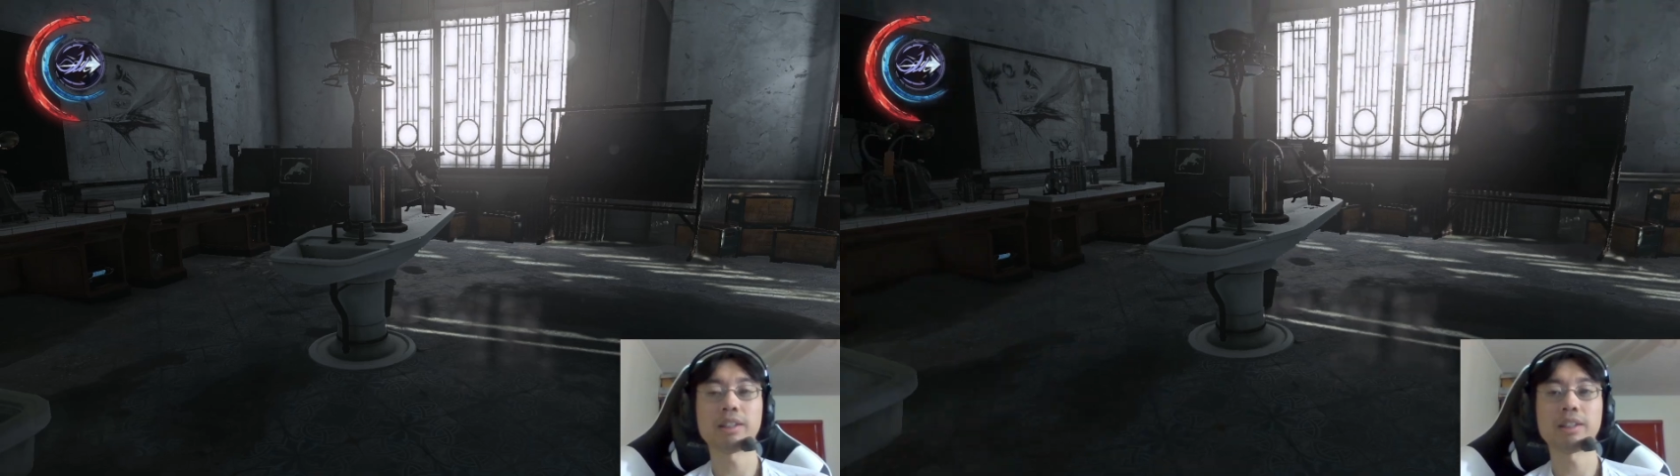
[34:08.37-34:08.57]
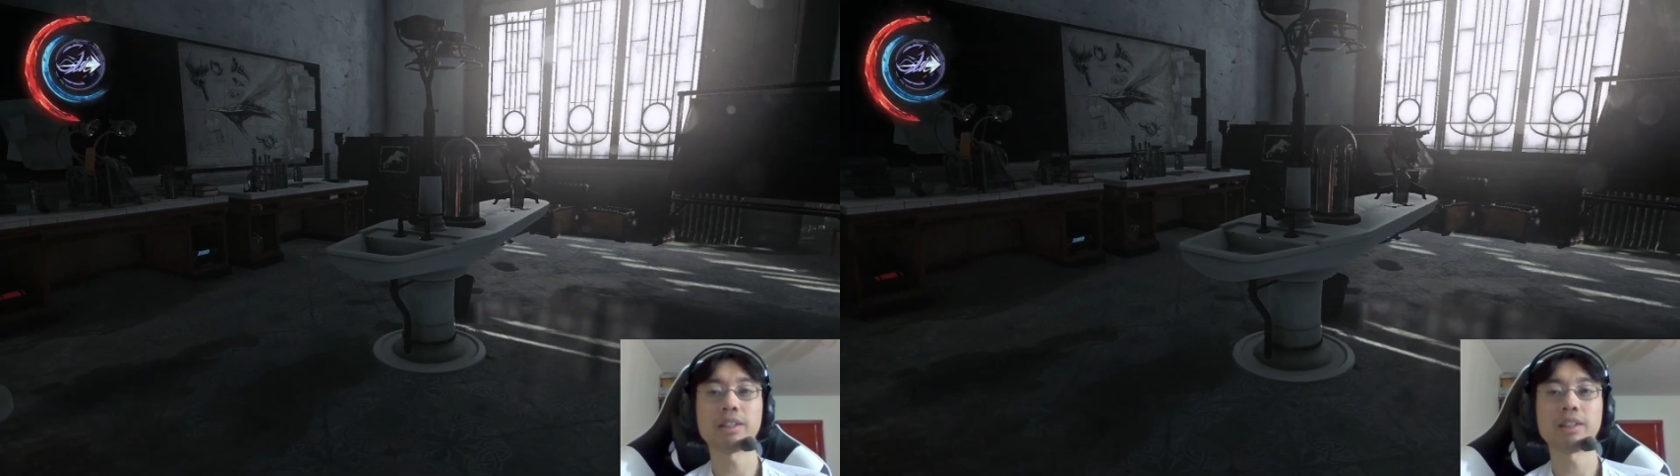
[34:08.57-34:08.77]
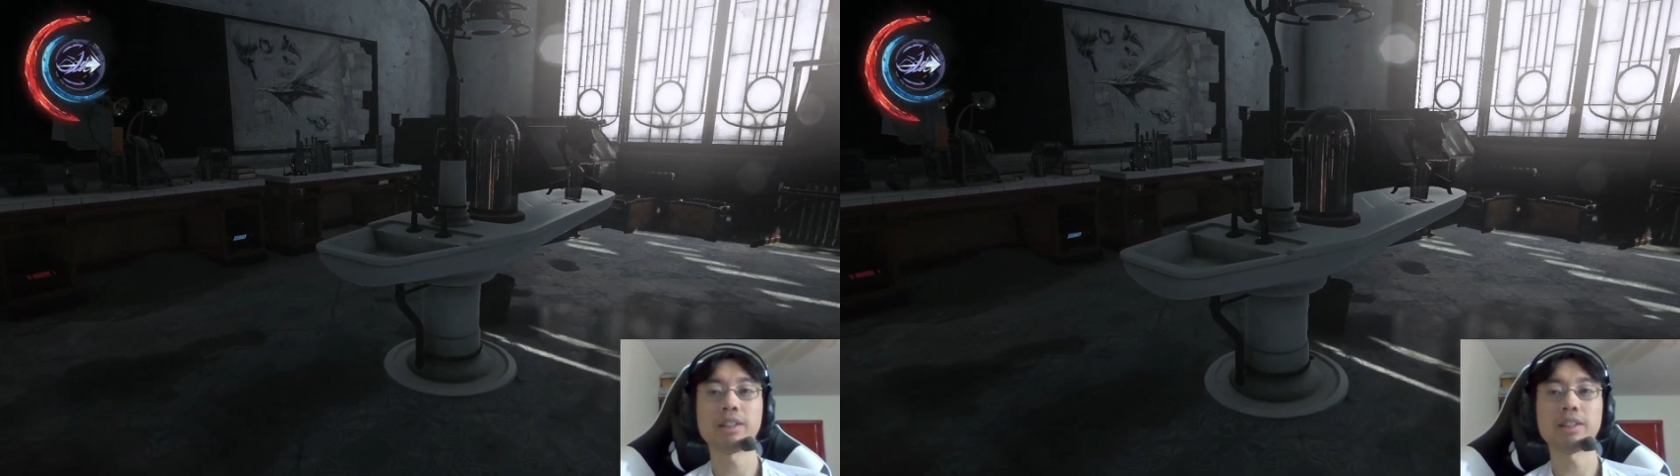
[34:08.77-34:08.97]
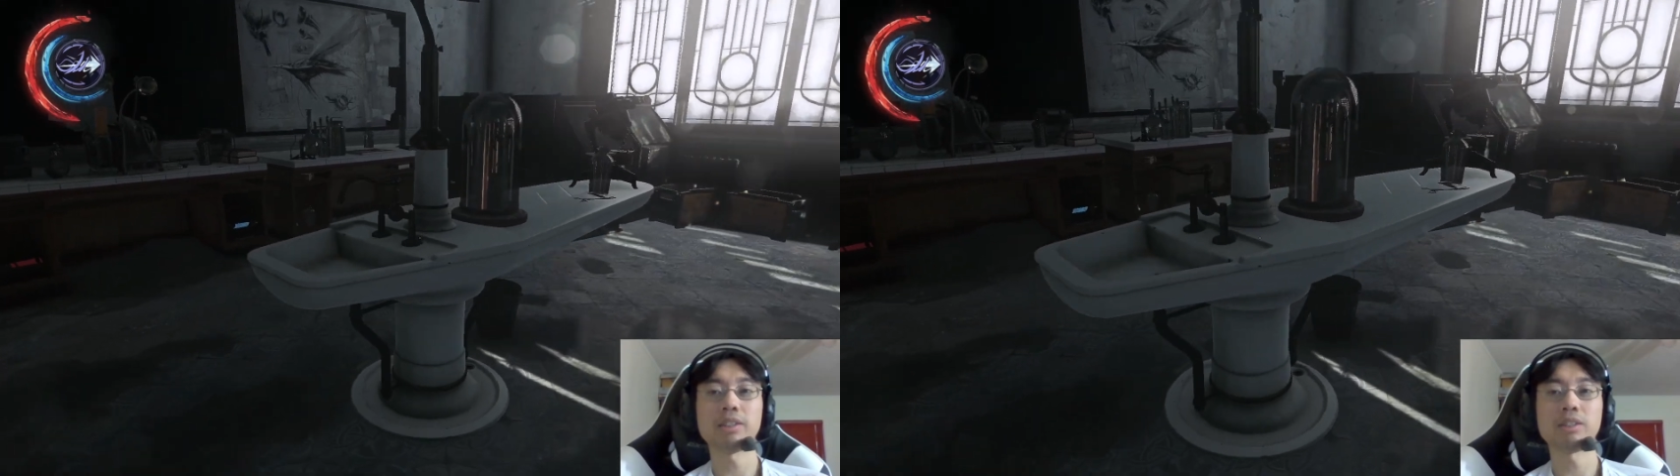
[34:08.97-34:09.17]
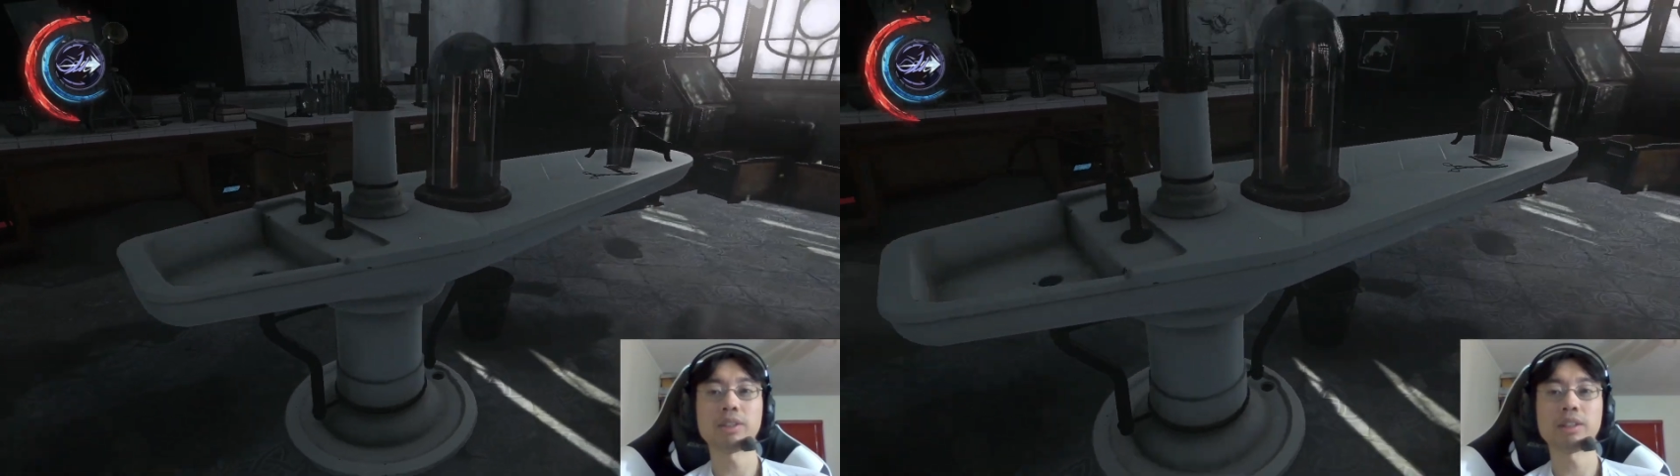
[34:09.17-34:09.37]

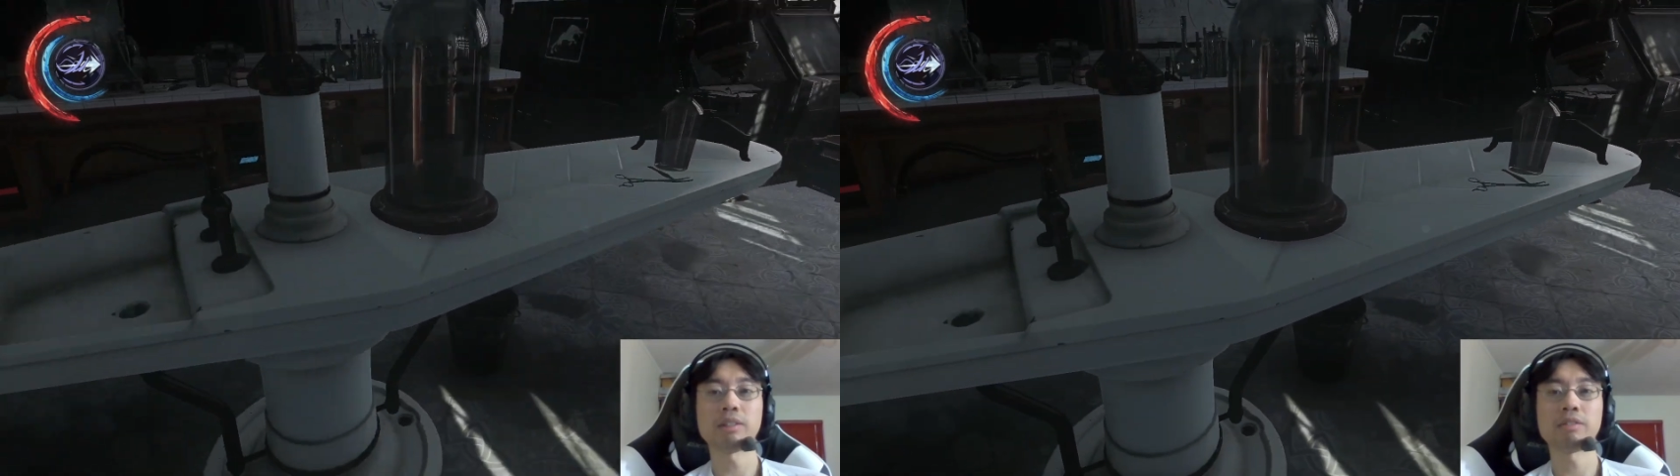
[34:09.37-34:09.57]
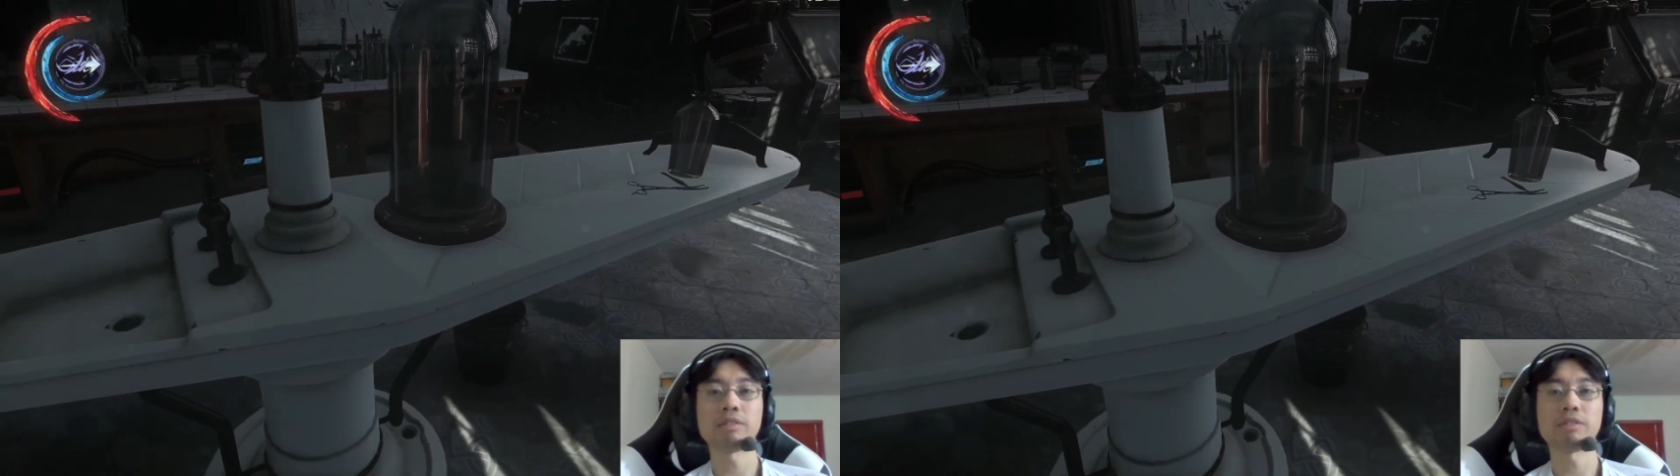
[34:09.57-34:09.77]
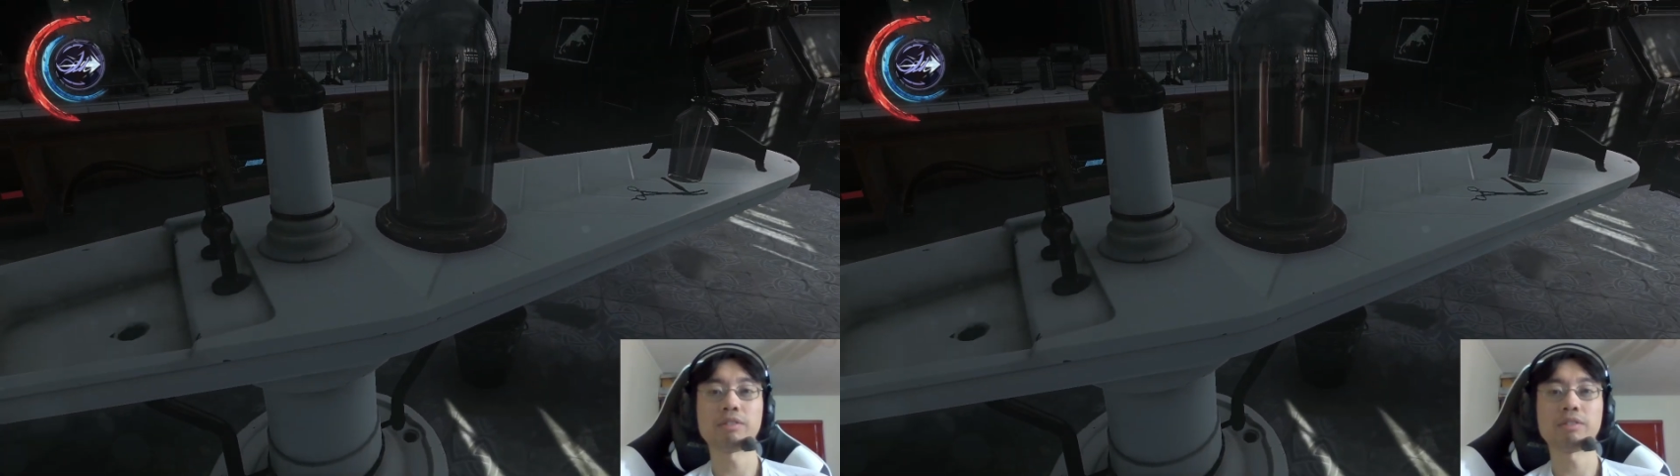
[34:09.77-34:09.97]
Here you have,